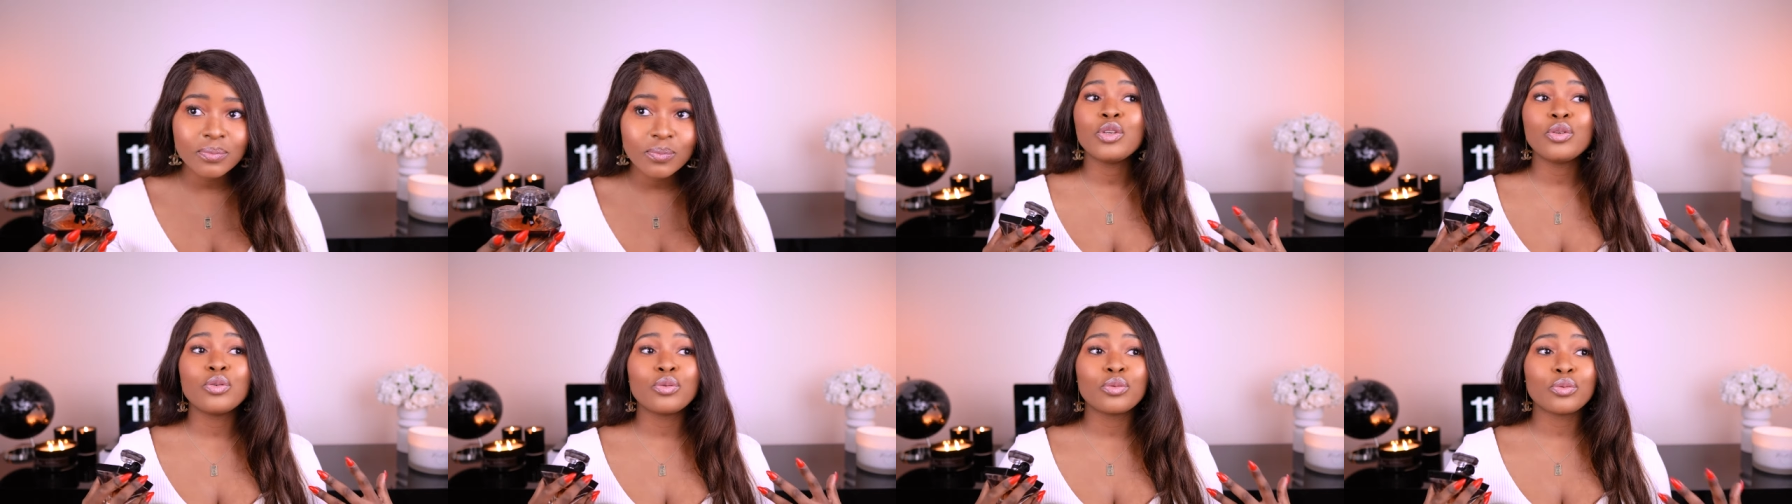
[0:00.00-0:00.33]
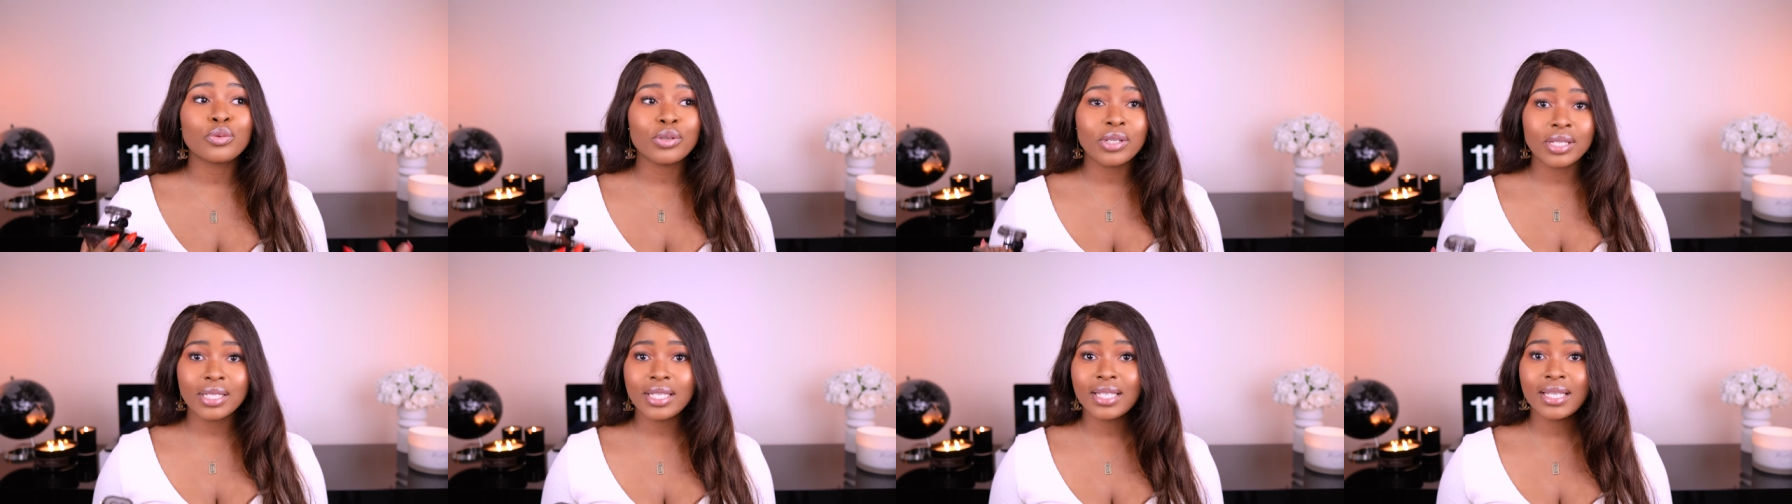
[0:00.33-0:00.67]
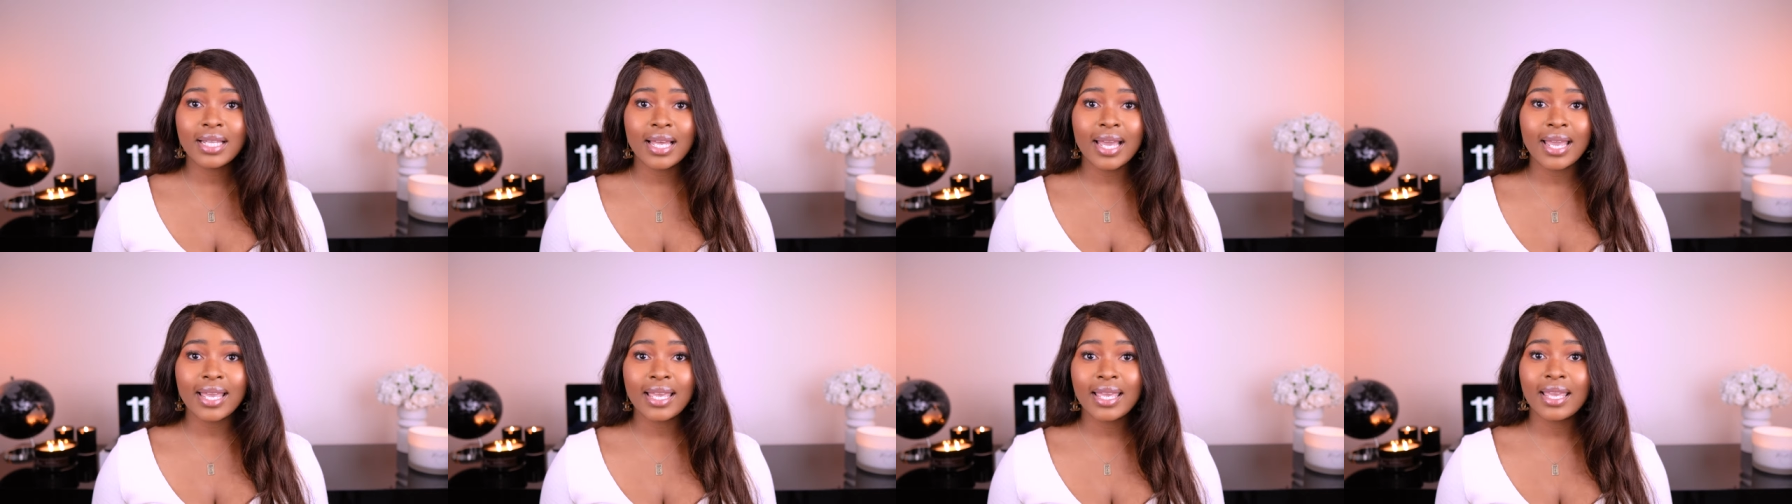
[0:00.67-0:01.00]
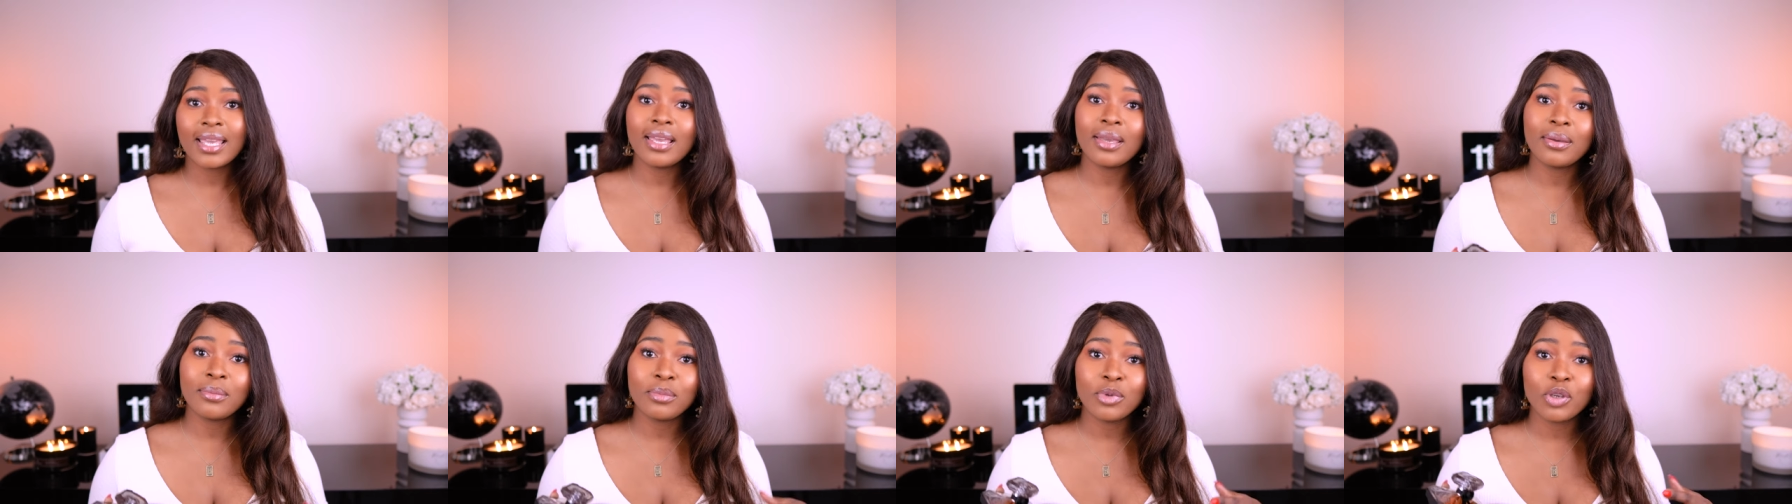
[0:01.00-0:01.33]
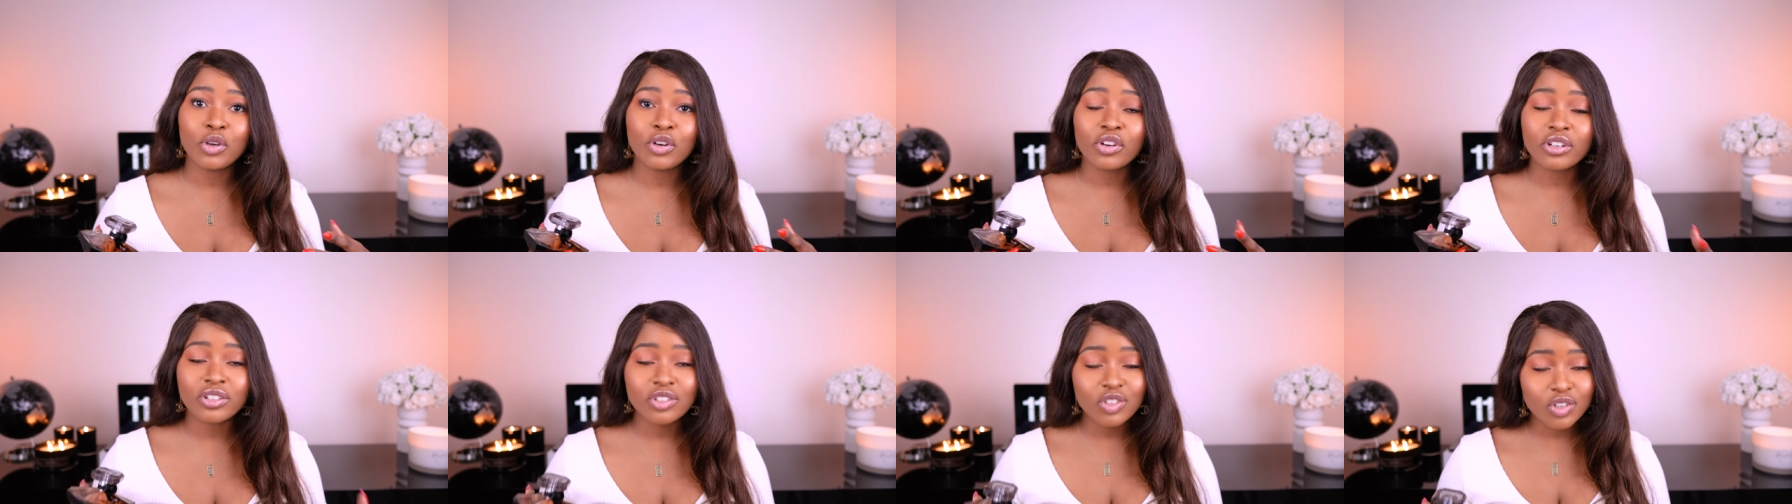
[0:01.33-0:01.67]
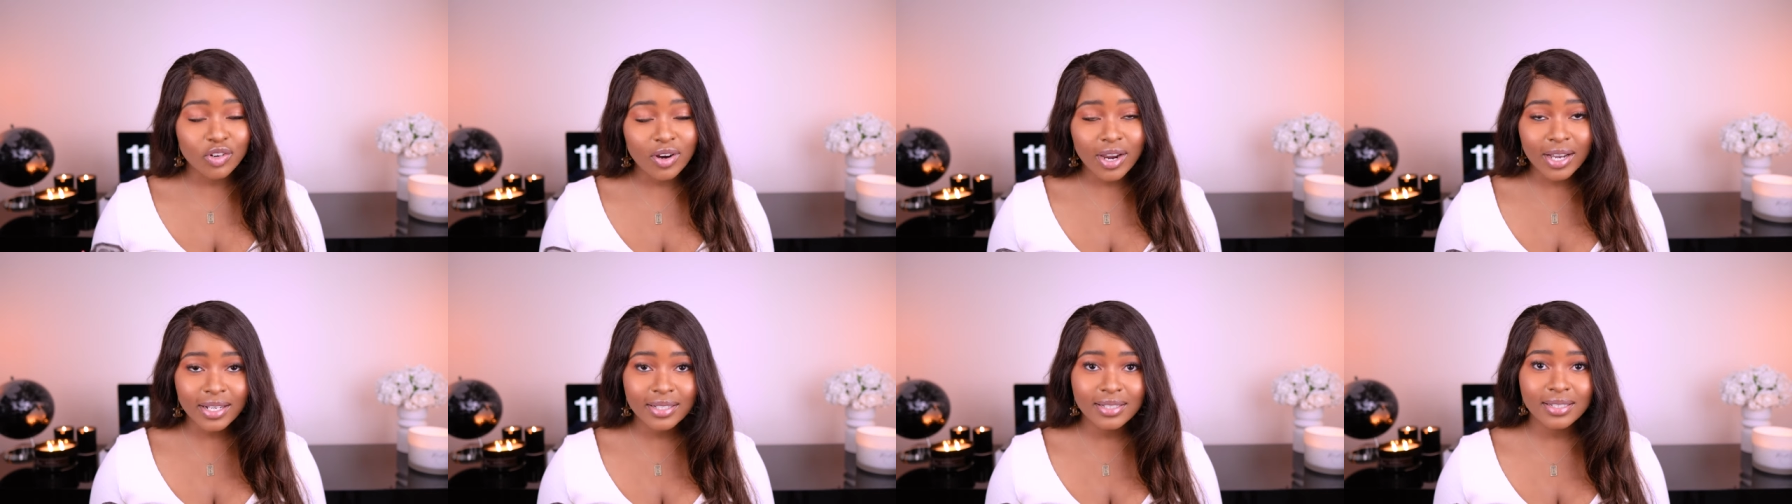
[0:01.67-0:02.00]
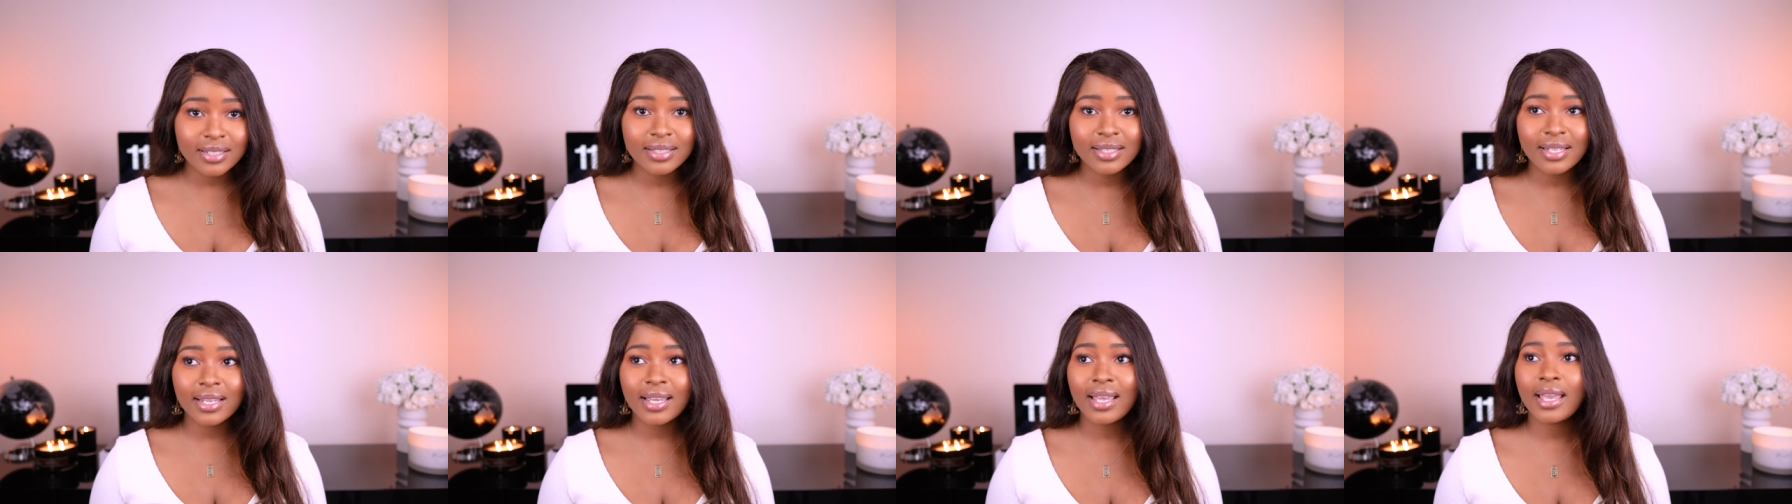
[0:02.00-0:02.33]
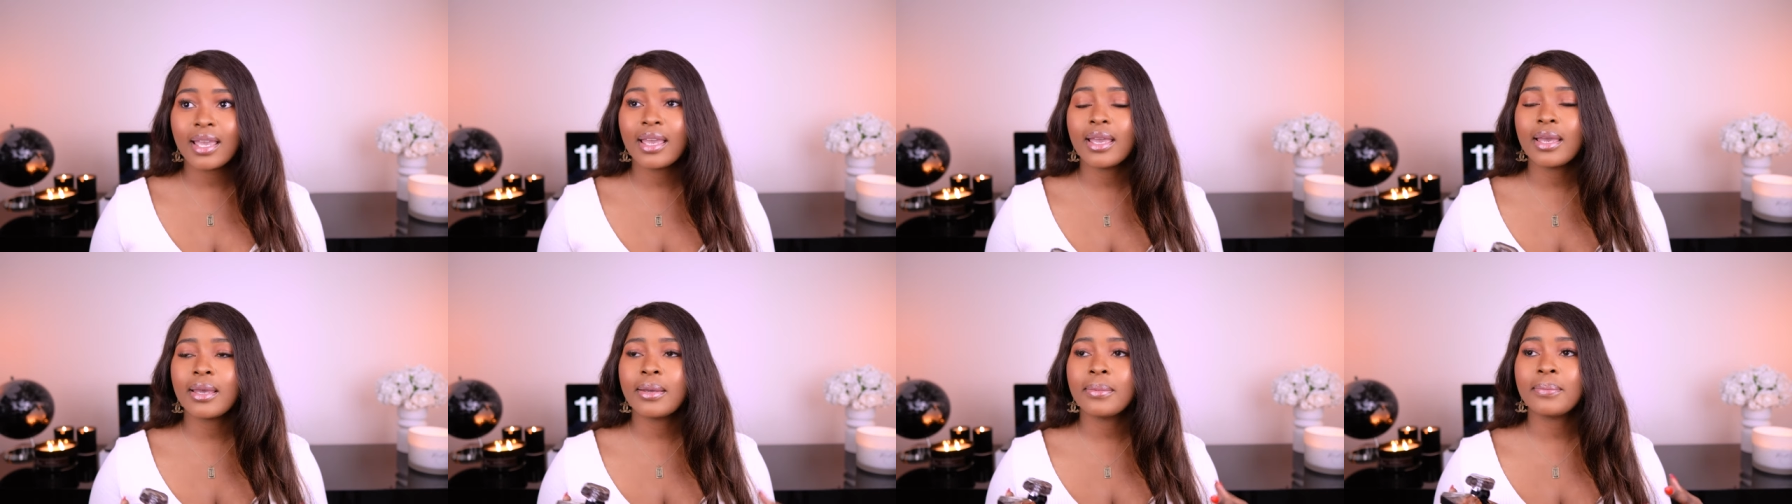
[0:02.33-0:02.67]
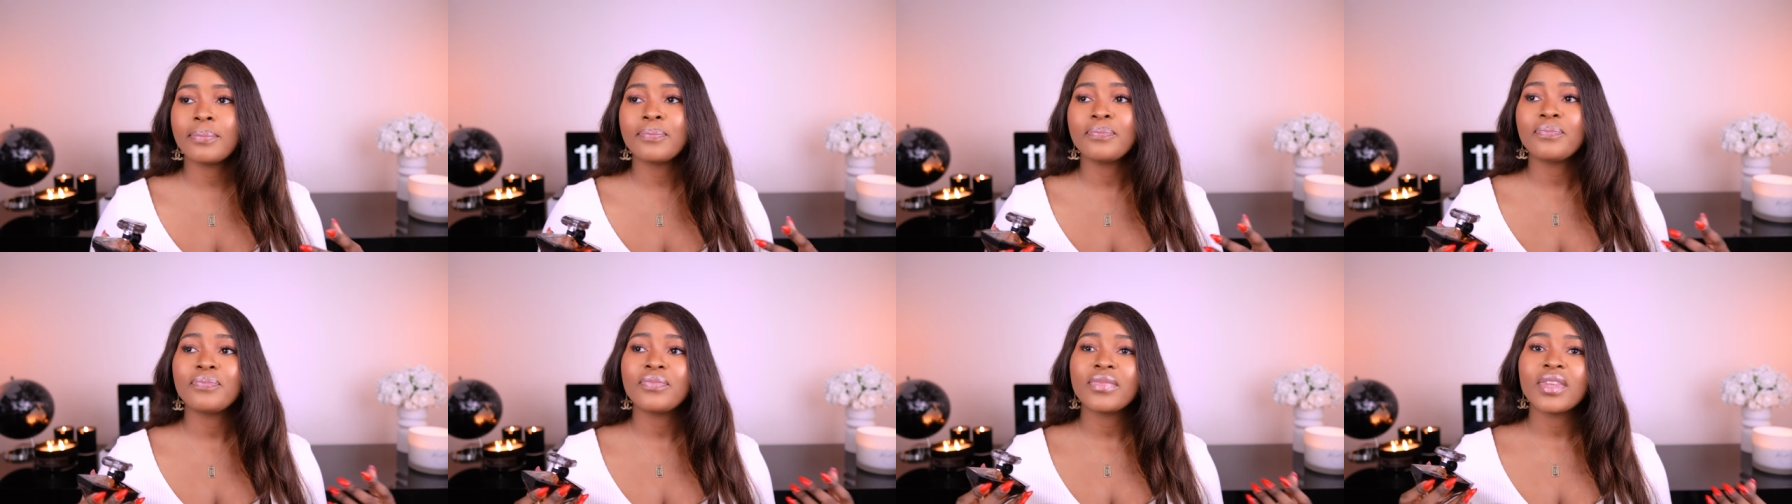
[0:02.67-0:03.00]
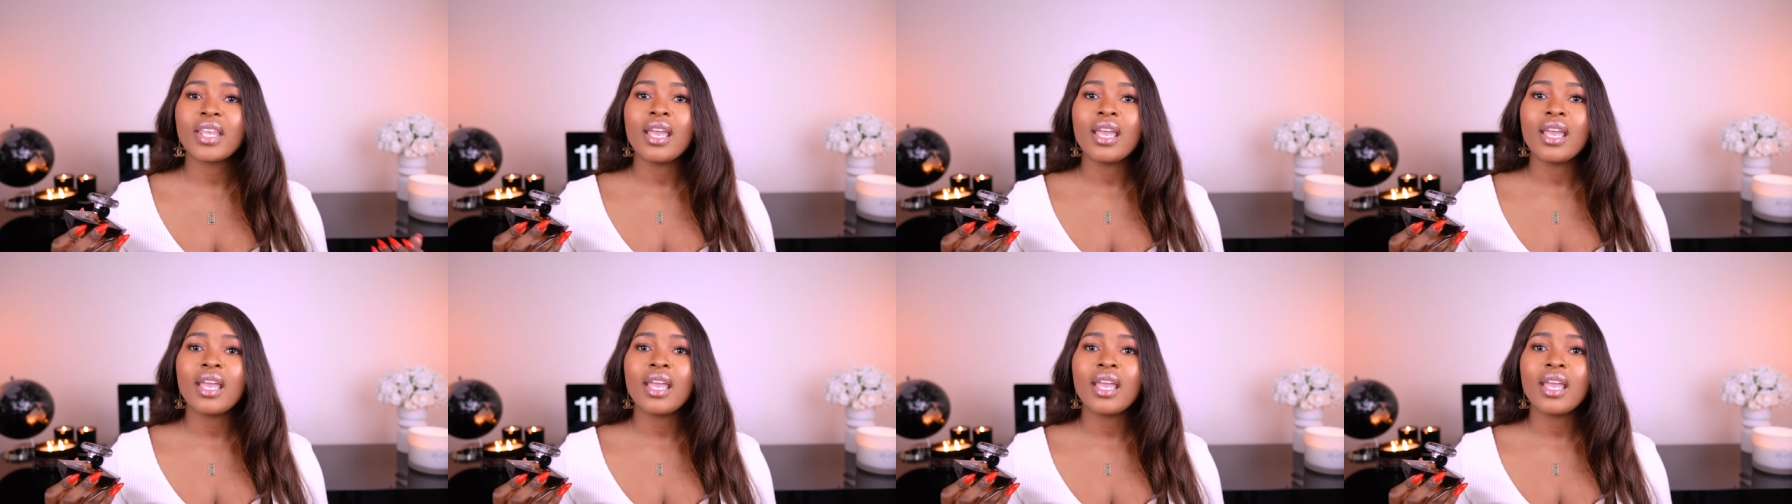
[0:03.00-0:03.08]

You really like him, you're attracted to him,